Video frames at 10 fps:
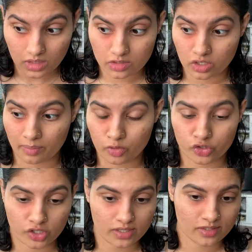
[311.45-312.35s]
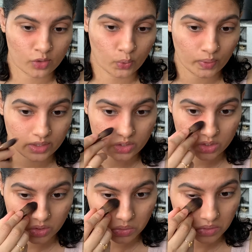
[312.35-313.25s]
So I'm just going
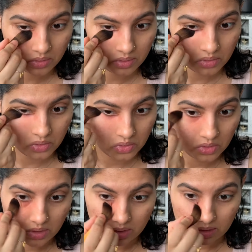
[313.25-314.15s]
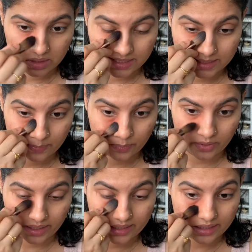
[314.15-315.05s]
to
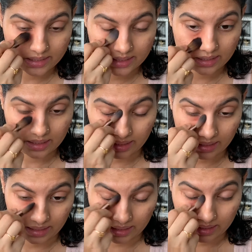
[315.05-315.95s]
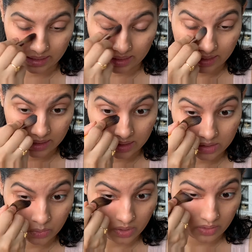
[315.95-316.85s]
spread it and
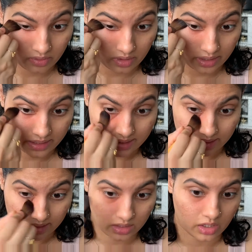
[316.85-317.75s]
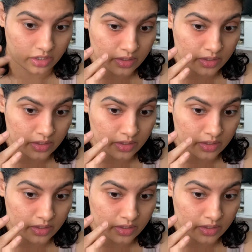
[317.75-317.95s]
wherever I see the color.